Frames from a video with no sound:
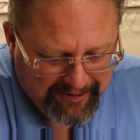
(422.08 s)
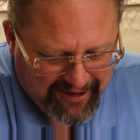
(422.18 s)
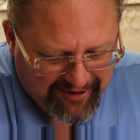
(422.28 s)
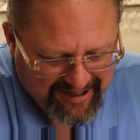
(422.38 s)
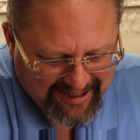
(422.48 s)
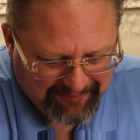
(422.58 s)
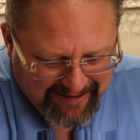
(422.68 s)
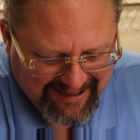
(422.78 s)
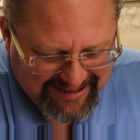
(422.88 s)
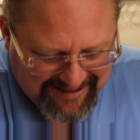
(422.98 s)
we are
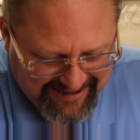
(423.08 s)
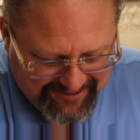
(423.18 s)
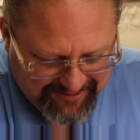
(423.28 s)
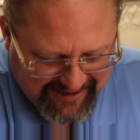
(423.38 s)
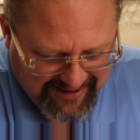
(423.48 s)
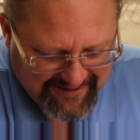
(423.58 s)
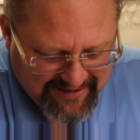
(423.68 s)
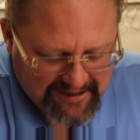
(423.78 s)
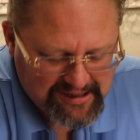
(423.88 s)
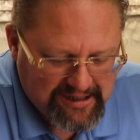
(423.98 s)
anyway. That's okay.
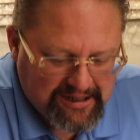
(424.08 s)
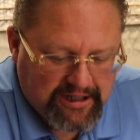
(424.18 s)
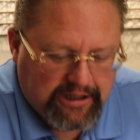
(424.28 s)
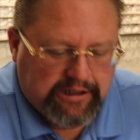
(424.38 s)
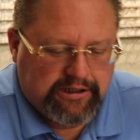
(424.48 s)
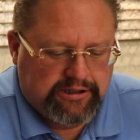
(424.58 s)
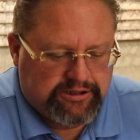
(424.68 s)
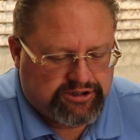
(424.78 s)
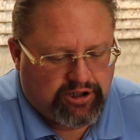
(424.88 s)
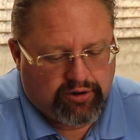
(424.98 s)

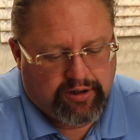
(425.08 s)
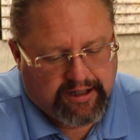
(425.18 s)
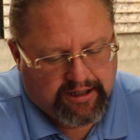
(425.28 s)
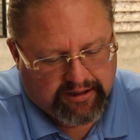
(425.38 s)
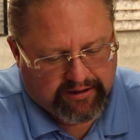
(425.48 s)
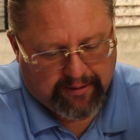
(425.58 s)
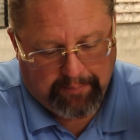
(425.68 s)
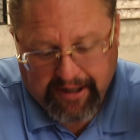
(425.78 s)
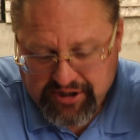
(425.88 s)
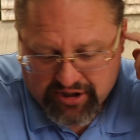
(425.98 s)
So the
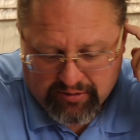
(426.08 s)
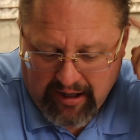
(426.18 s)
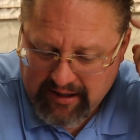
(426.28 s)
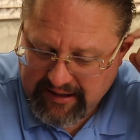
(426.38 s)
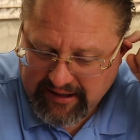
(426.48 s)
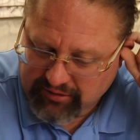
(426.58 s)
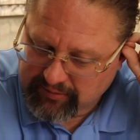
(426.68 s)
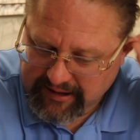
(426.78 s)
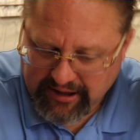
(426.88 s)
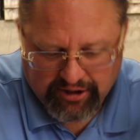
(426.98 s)
picture quality is
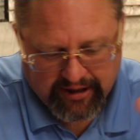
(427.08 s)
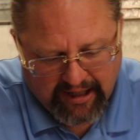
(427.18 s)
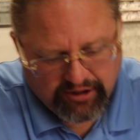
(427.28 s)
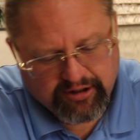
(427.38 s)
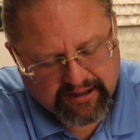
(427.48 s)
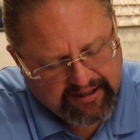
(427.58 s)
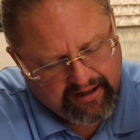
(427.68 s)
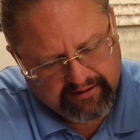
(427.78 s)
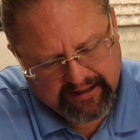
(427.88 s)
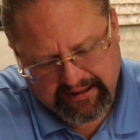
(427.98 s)
really good, and you can
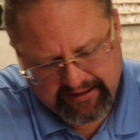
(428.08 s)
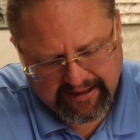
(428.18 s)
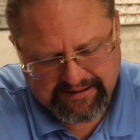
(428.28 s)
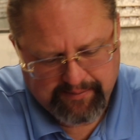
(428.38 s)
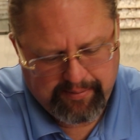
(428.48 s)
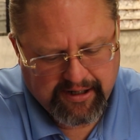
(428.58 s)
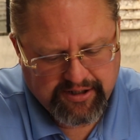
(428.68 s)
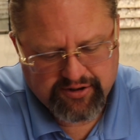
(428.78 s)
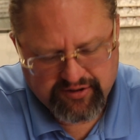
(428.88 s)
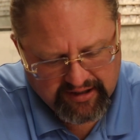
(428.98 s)
tell that it takes the
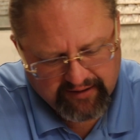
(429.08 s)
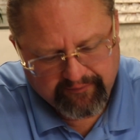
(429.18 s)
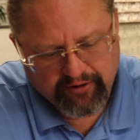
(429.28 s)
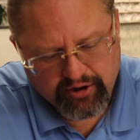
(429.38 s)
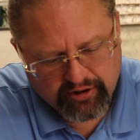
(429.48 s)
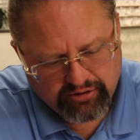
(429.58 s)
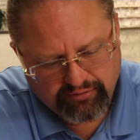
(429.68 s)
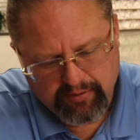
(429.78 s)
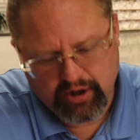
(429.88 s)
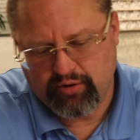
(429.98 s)
pictures in the vertical
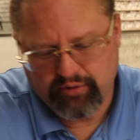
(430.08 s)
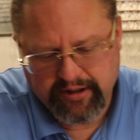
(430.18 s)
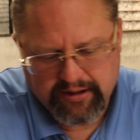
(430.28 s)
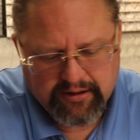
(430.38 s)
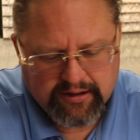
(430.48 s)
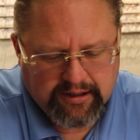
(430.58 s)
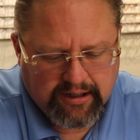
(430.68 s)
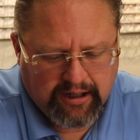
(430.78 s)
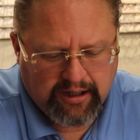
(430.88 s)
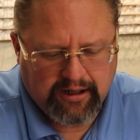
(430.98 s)
mode,
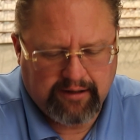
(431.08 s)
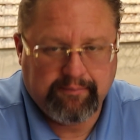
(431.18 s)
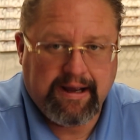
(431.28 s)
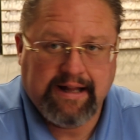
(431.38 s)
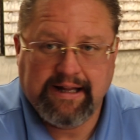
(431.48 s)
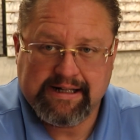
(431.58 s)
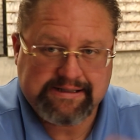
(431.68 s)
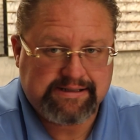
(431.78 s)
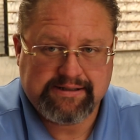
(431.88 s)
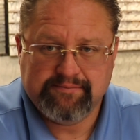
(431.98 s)
and
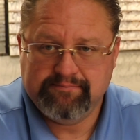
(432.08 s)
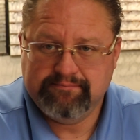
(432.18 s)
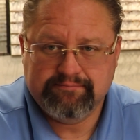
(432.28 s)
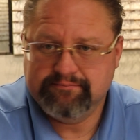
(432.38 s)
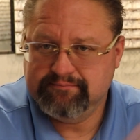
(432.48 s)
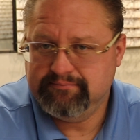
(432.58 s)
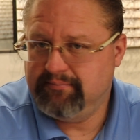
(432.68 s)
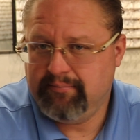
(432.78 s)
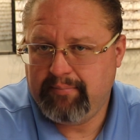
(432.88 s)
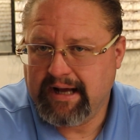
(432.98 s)
that's
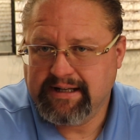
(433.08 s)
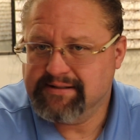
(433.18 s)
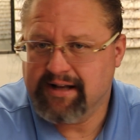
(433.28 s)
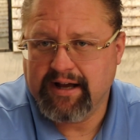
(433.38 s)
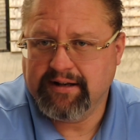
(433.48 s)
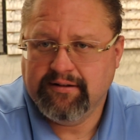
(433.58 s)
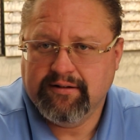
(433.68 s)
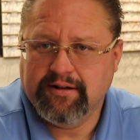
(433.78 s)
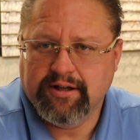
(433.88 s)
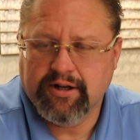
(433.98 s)
by design,
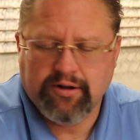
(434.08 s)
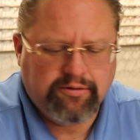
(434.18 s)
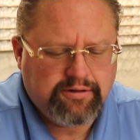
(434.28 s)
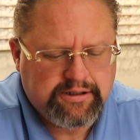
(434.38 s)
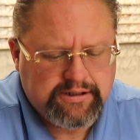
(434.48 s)
you know.